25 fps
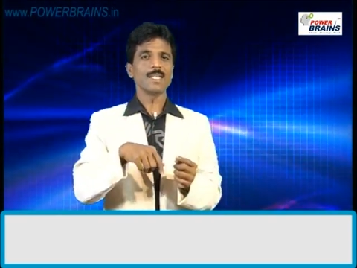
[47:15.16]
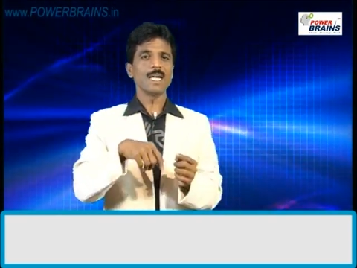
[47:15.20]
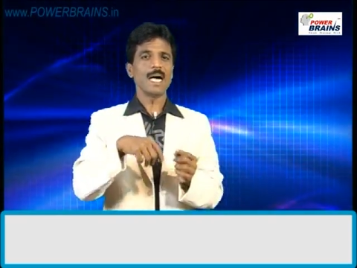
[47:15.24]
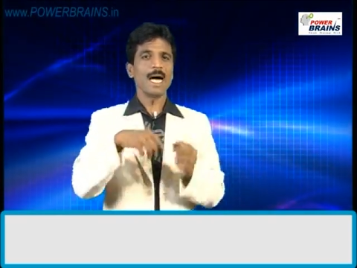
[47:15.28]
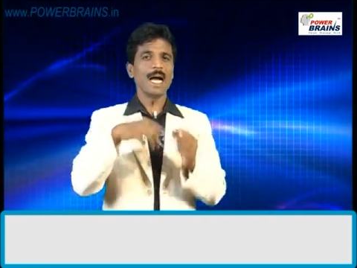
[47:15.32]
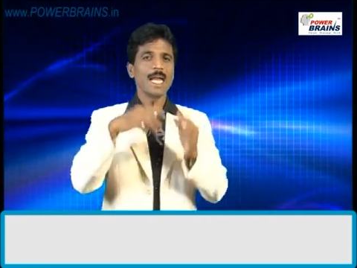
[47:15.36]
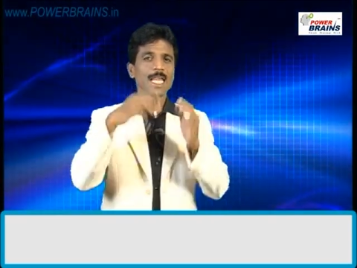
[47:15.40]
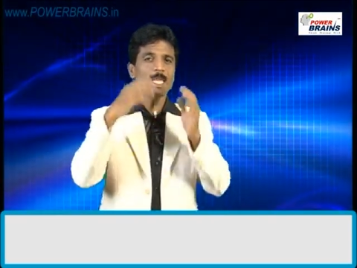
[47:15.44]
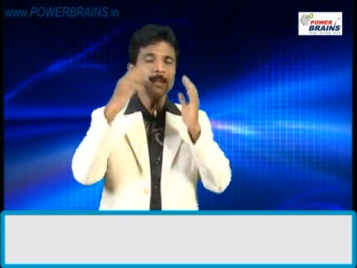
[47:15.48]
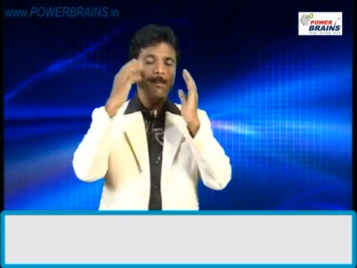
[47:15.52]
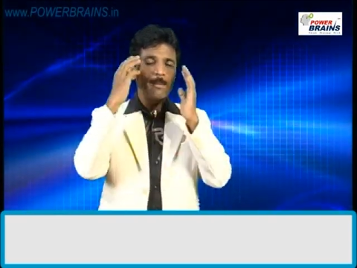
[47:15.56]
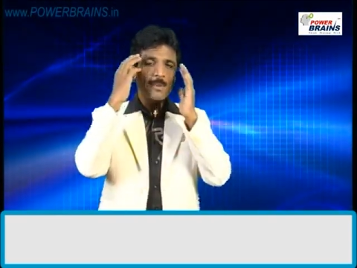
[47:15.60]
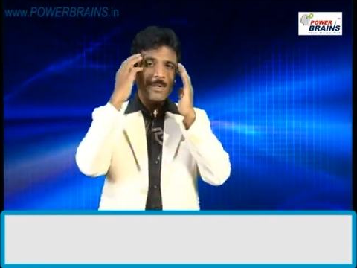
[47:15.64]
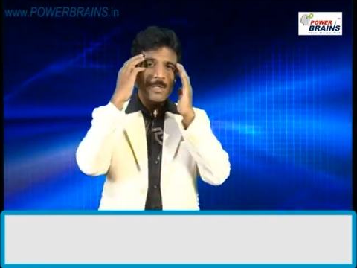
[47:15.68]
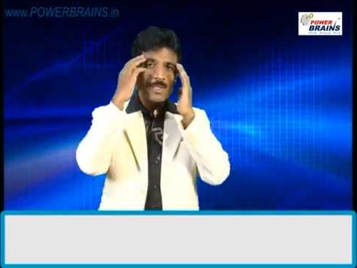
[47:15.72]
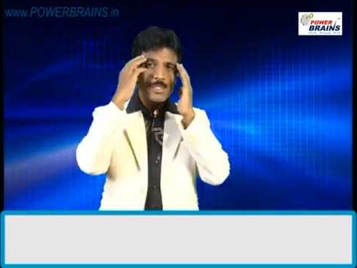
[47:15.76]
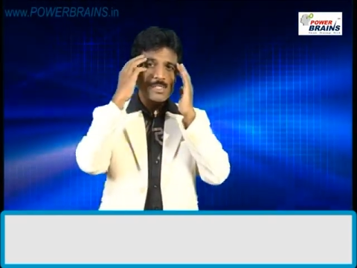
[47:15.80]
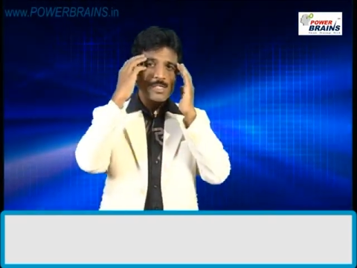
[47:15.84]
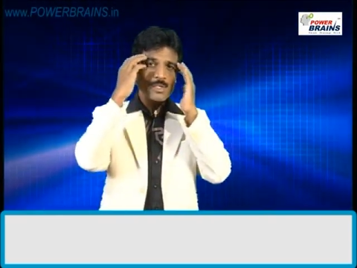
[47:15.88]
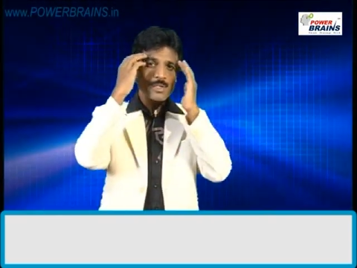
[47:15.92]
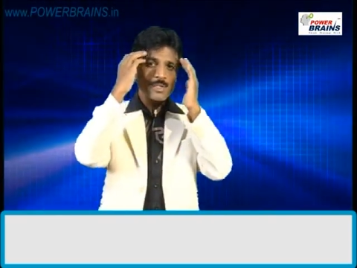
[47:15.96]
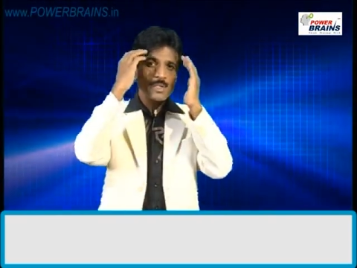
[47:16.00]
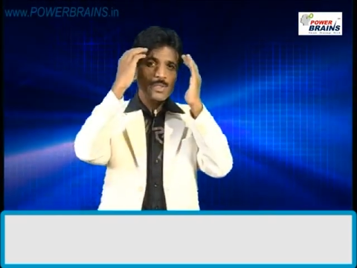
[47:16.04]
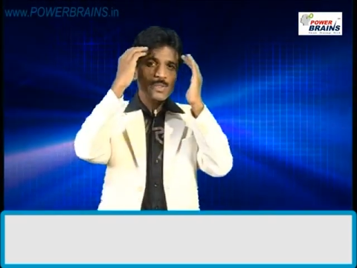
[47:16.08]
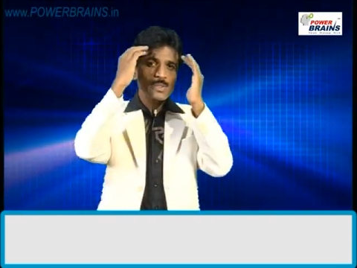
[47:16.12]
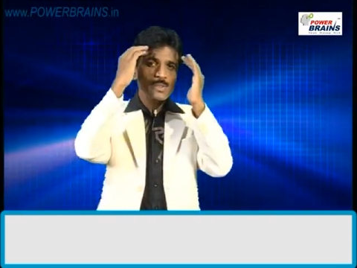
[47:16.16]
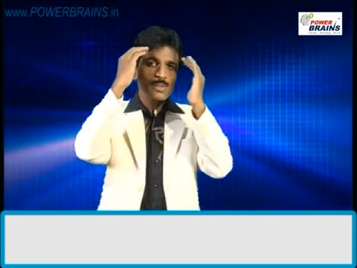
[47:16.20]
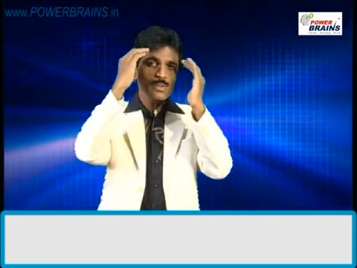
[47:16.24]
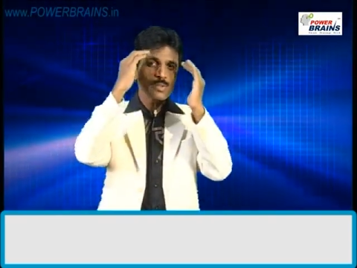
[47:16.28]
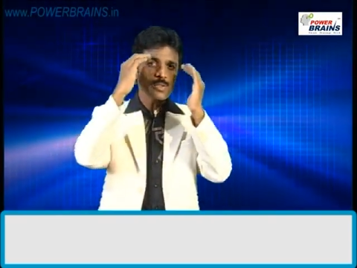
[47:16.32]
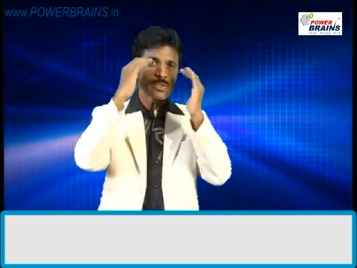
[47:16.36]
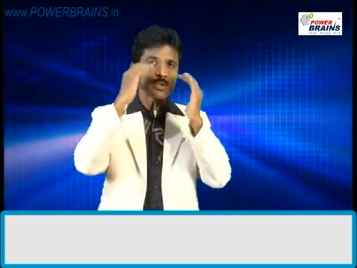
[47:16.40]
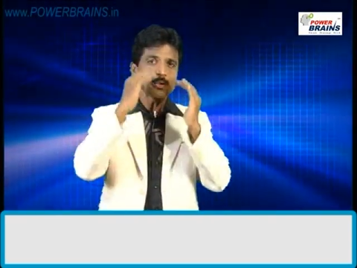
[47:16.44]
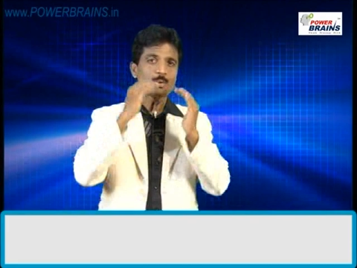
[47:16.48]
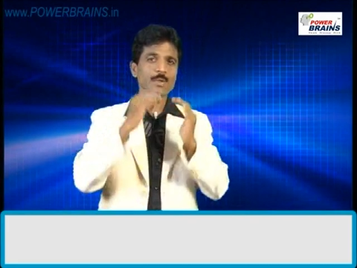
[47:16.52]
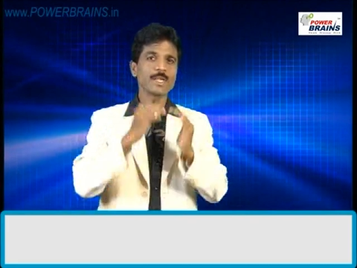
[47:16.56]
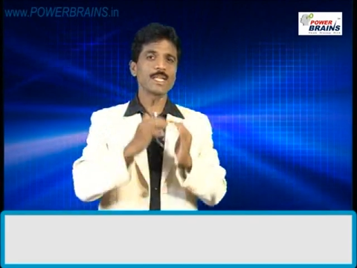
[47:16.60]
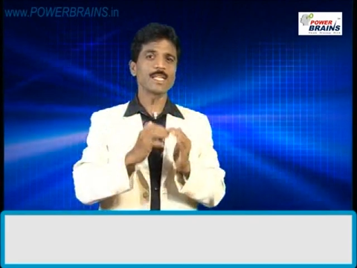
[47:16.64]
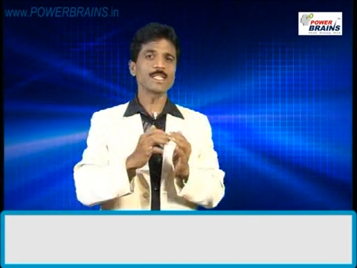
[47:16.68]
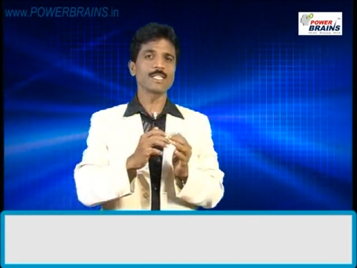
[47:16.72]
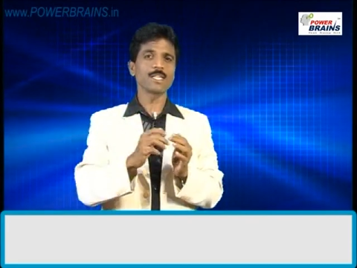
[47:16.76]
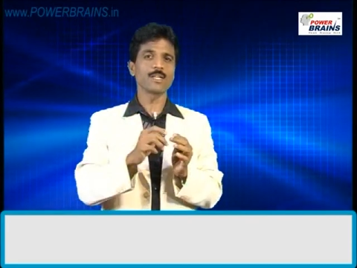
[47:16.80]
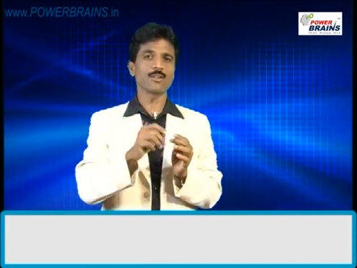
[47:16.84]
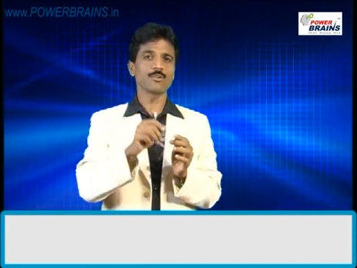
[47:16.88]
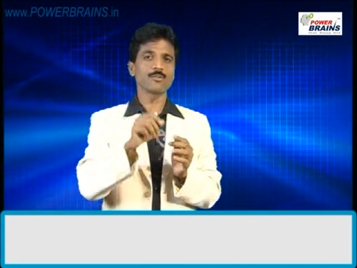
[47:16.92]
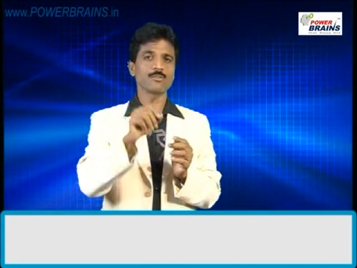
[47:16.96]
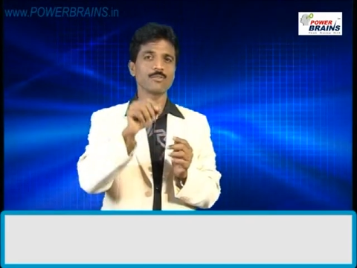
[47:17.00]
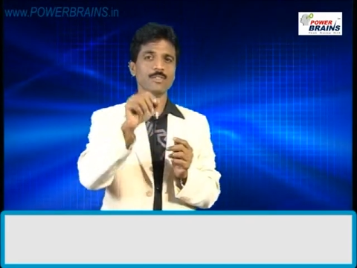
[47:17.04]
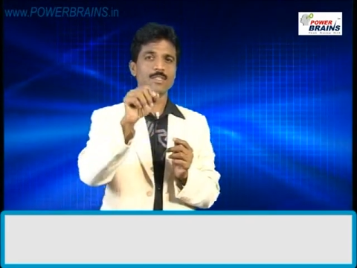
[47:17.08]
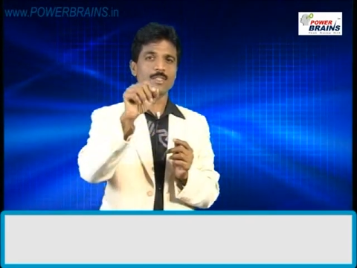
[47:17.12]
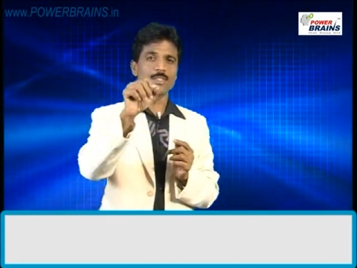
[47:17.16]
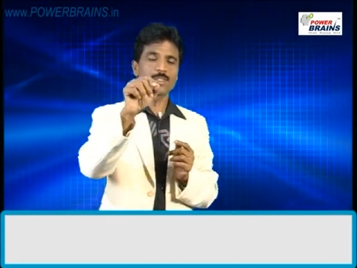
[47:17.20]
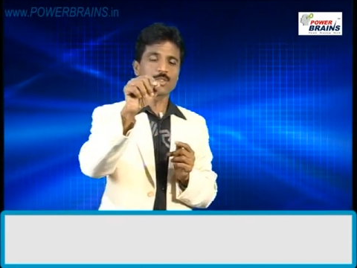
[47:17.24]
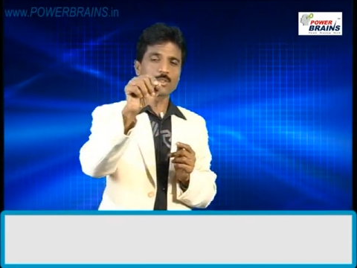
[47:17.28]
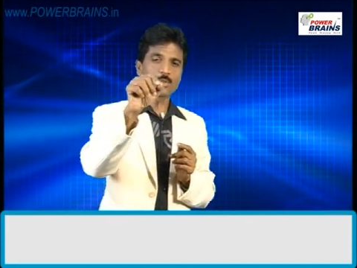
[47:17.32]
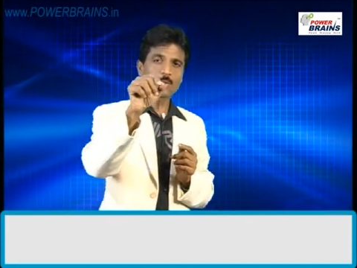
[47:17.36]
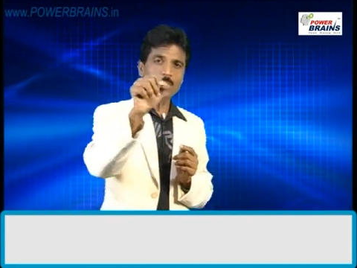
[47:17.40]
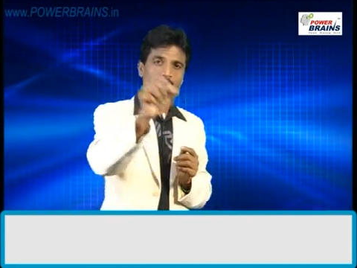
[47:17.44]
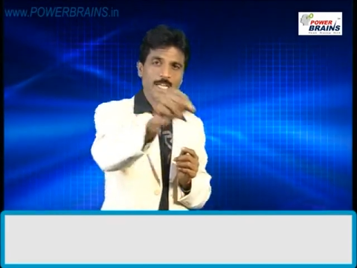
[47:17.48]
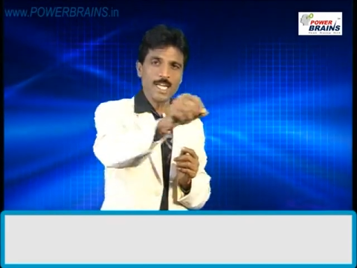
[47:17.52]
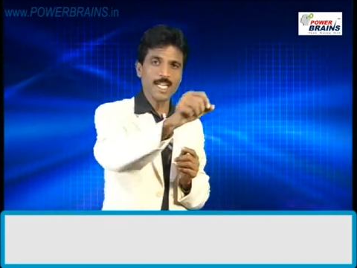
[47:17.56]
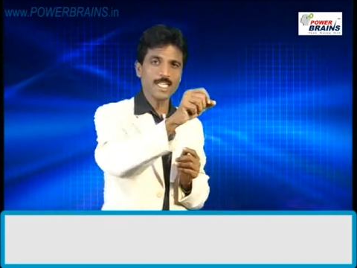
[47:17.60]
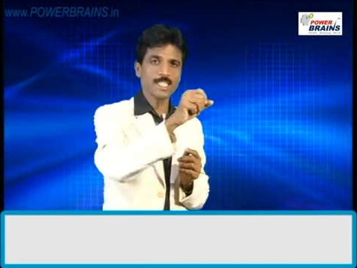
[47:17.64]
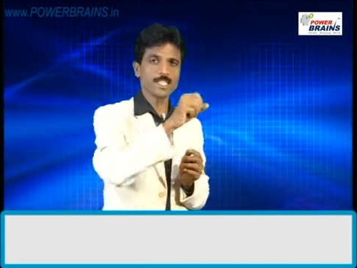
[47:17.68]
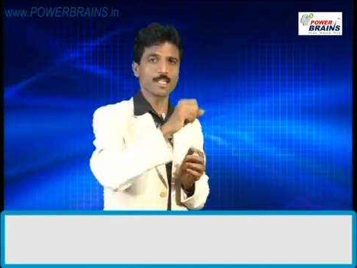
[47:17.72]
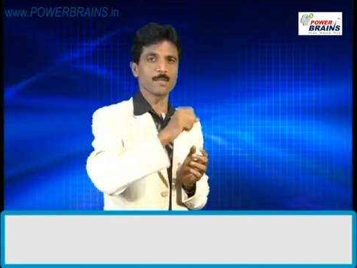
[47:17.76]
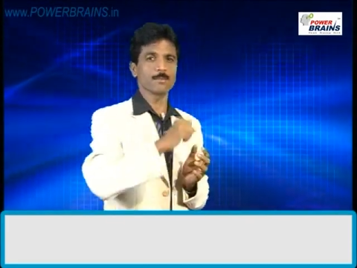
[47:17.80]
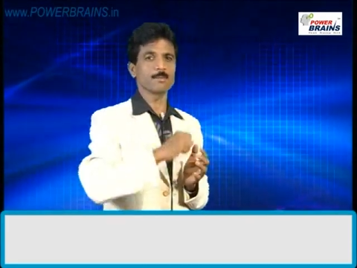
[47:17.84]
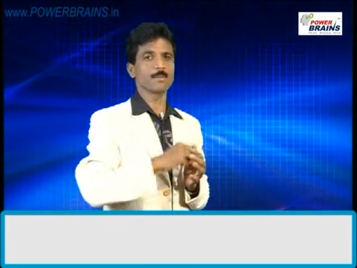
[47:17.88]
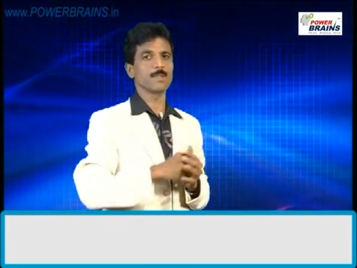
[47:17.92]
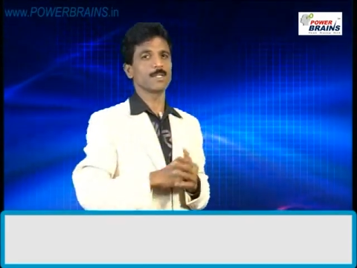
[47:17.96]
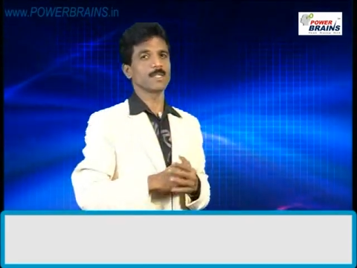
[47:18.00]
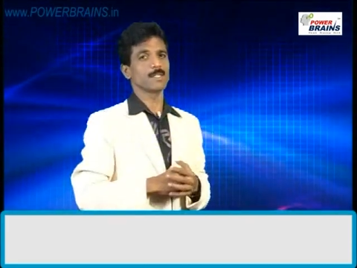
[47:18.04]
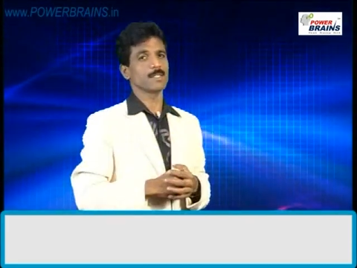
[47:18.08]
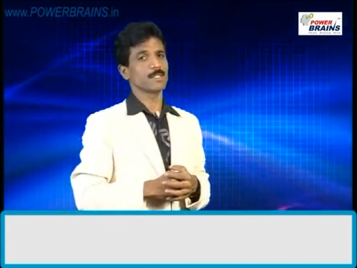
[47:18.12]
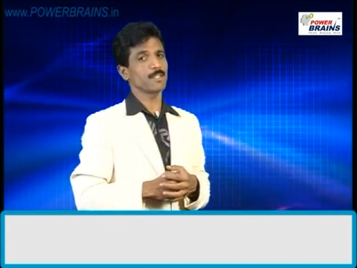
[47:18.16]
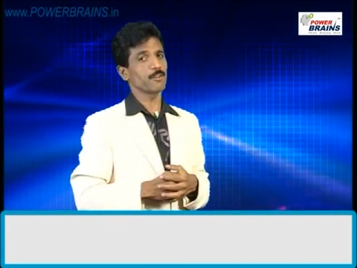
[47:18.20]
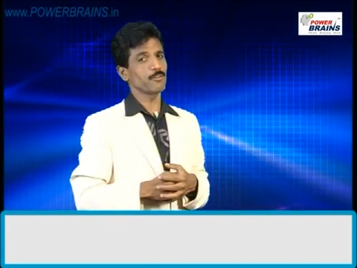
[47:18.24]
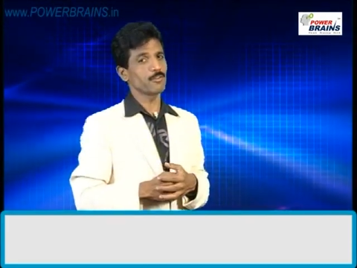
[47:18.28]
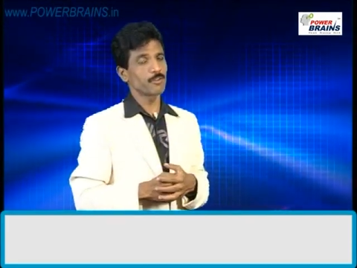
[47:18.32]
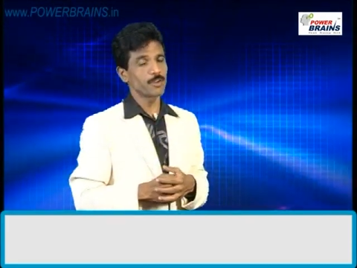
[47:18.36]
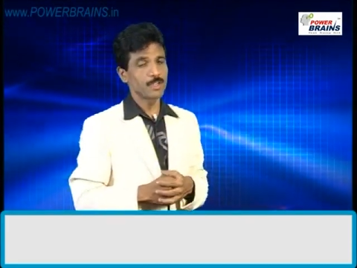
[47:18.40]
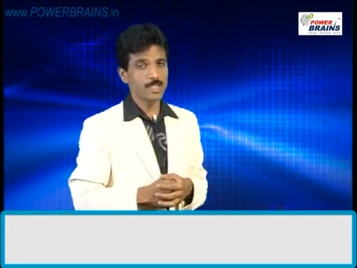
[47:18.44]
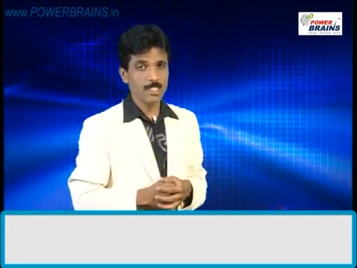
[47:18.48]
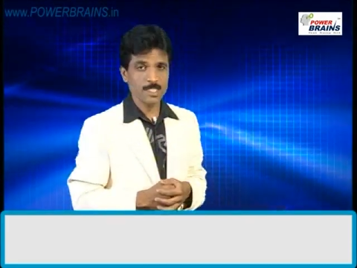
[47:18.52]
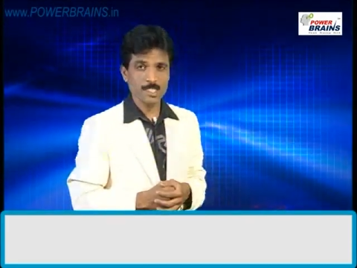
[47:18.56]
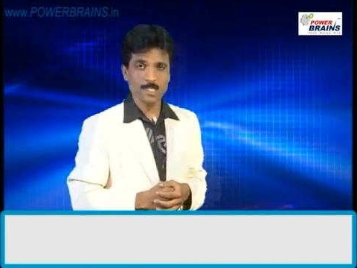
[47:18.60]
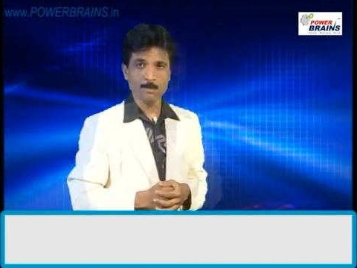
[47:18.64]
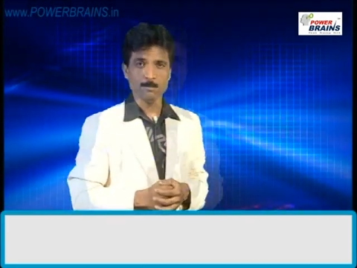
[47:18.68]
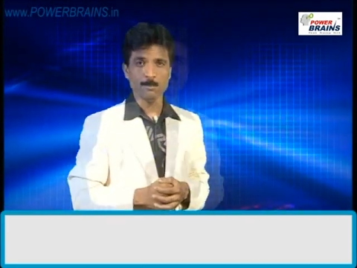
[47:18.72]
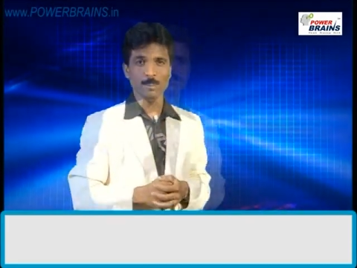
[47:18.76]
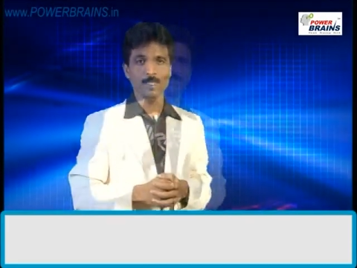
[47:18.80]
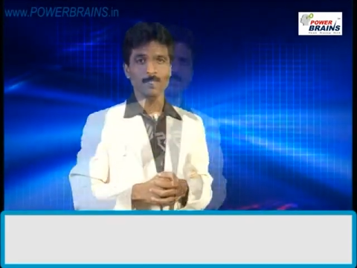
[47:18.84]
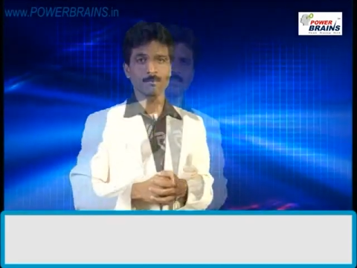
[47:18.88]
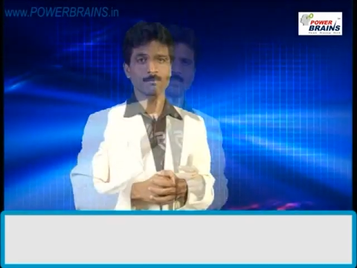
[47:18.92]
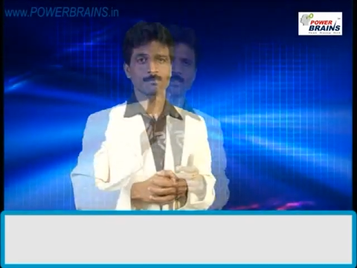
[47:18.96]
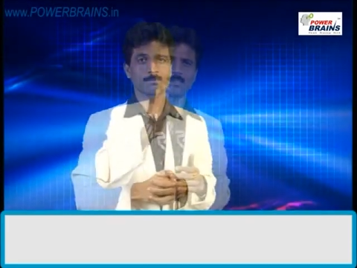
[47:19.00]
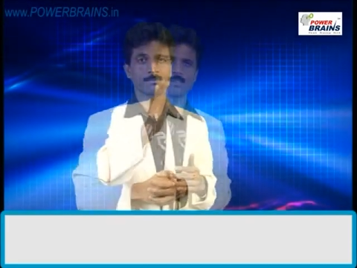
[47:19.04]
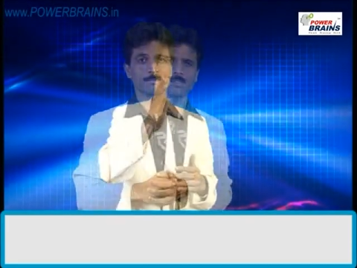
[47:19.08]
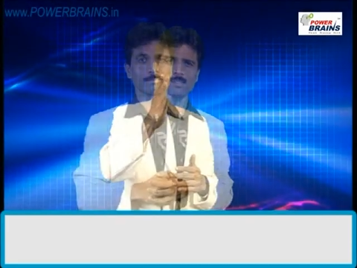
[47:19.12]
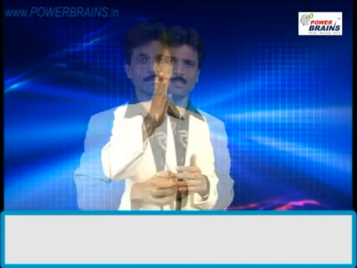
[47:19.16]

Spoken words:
Eyeballs are also slowing down to catch up the finger speed.